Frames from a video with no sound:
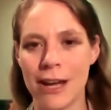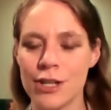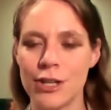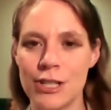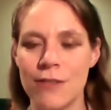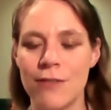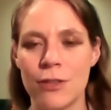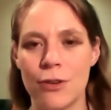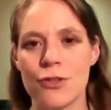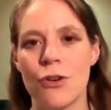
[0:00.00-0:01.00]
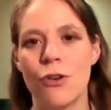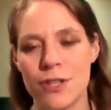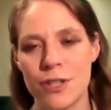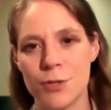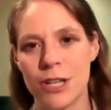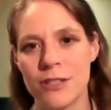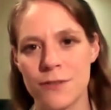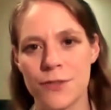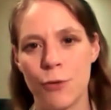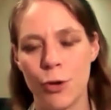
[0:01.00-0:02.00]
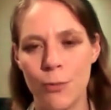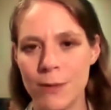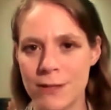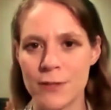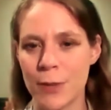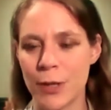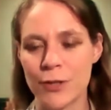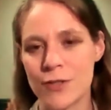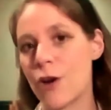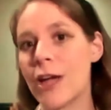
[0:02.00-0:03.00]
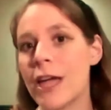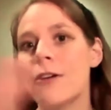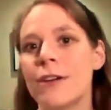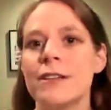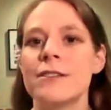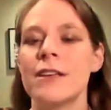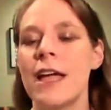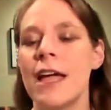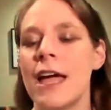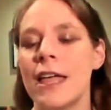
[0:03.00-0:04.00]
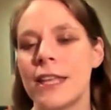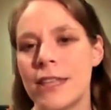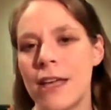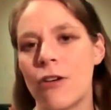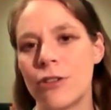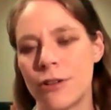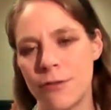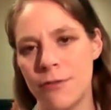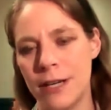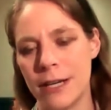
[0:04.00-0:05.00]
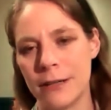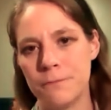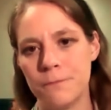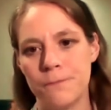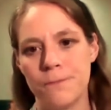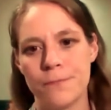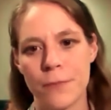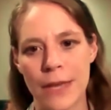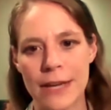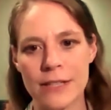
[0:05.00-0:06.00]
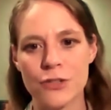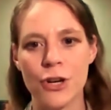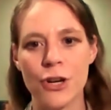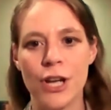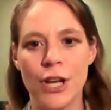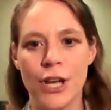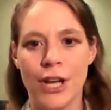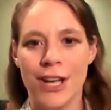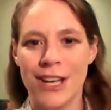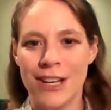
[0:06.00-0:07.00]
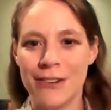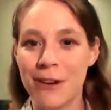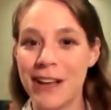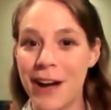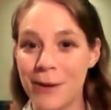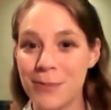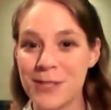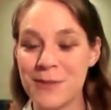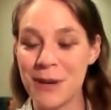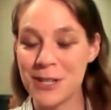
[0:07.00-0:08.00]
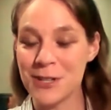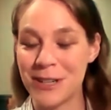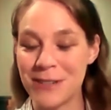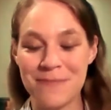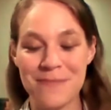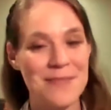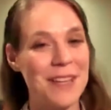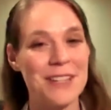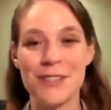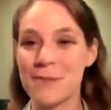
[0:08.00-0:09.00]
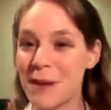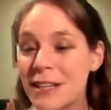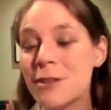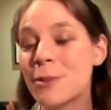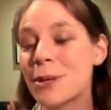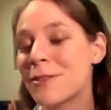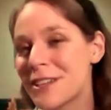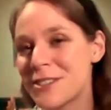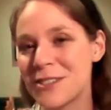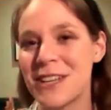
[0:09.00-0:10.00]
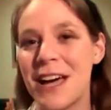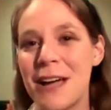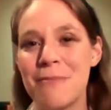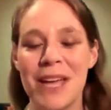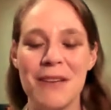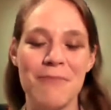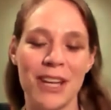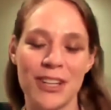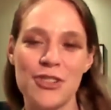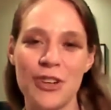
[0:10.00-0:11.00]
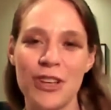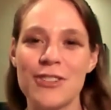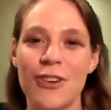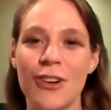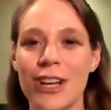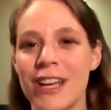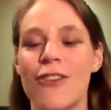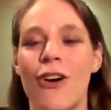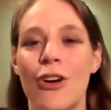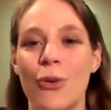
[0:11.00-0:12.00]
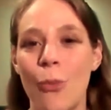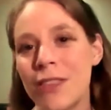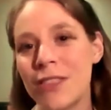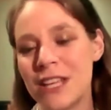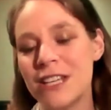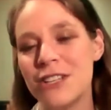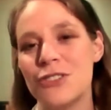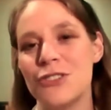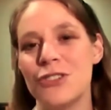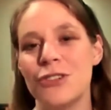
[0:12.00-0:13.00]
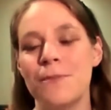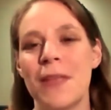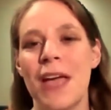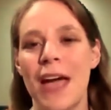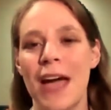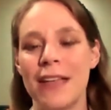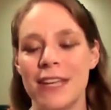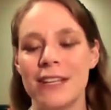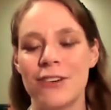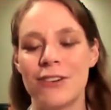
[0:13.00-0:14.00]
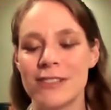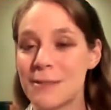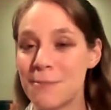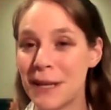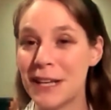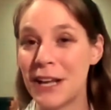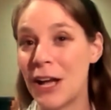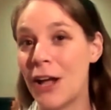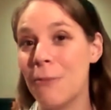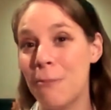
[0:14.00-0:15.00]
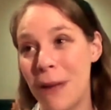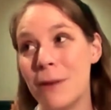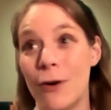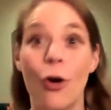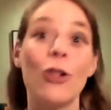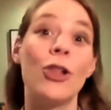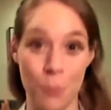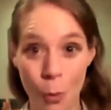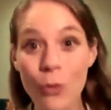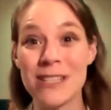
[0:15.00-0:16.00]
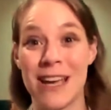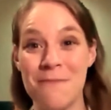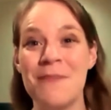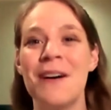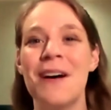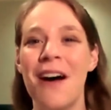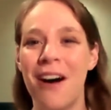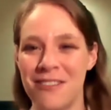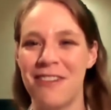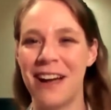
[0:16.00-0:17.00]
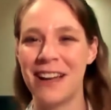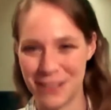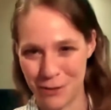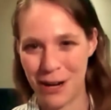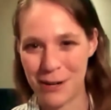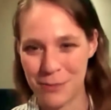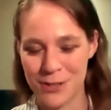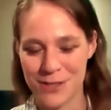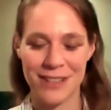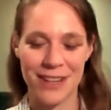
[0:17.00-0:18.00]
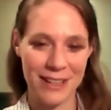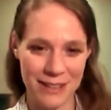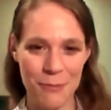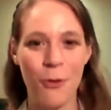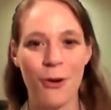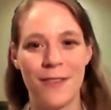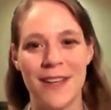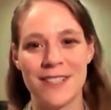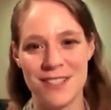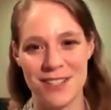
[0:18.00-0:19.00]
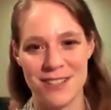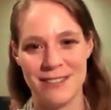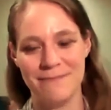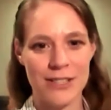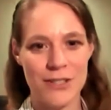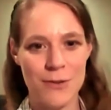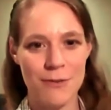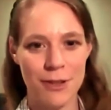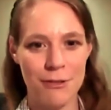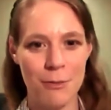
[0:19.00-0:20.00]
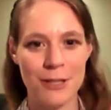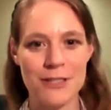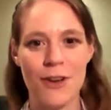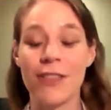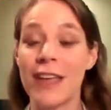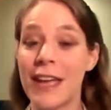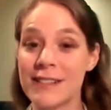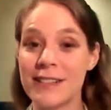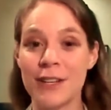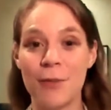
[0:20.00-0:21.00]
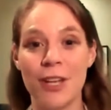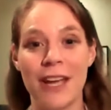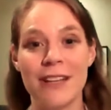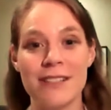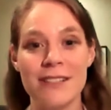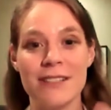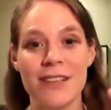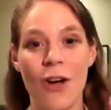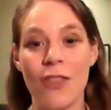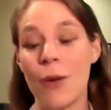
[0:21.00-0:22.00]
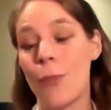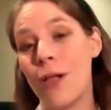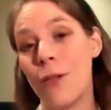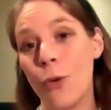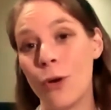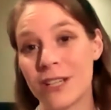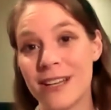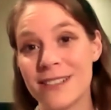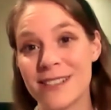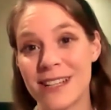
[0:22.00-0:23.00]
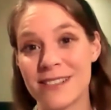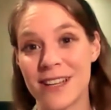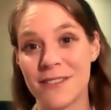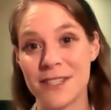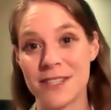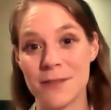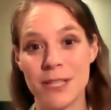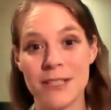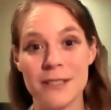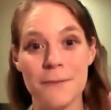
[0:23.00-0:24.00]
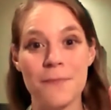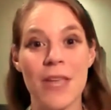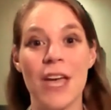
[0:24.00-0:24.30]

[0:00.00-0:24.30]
you're actually achieving those goals and objectives for your business, because there are areas that they are not fulfilling. Okay, so it really helps to make sure that you spend a little bit of extra time making sure that you're clear on what they need to do, and then spending maybe a whole lot more time on finding the right person. And more on that's just now. Okay, so we've got 3 points. Are they excellent communicators? Are they well organized and self-disciplined?